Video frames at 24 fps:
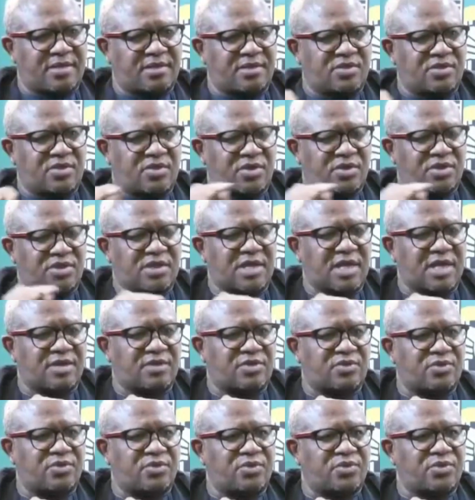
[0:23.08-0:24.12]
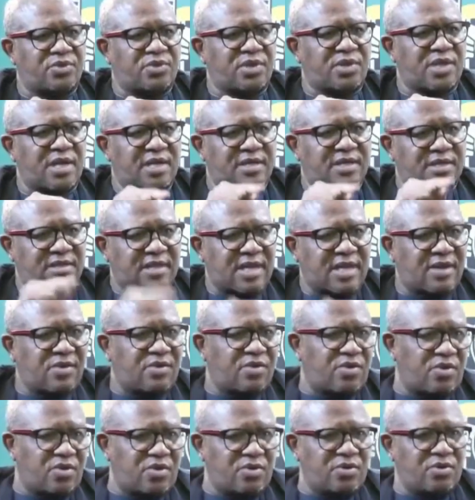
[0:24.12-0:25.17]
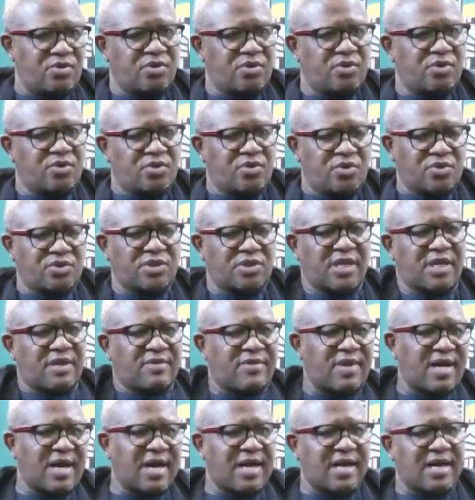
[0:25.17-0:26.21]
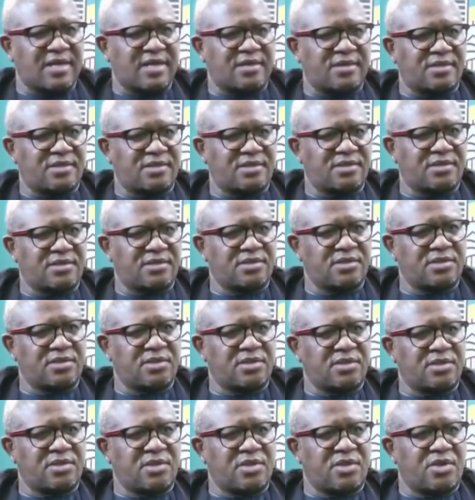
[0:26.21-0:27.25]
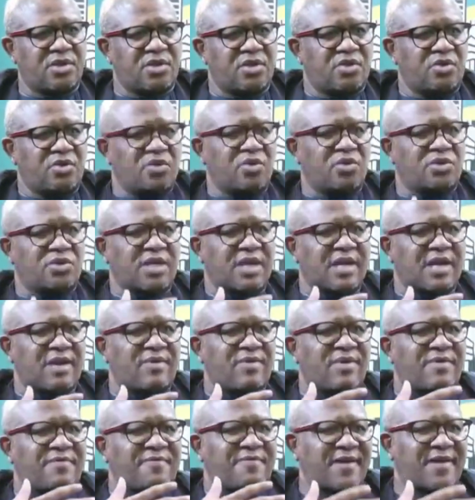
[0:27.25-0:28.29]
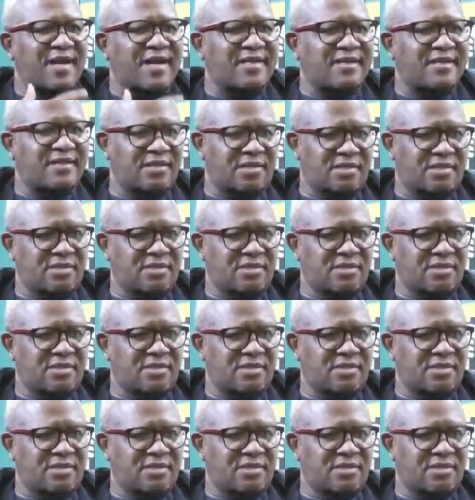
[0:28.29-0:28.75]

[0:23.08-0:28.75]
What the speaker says: COSATU, and SANCO. Those are our allies. Those are our friends.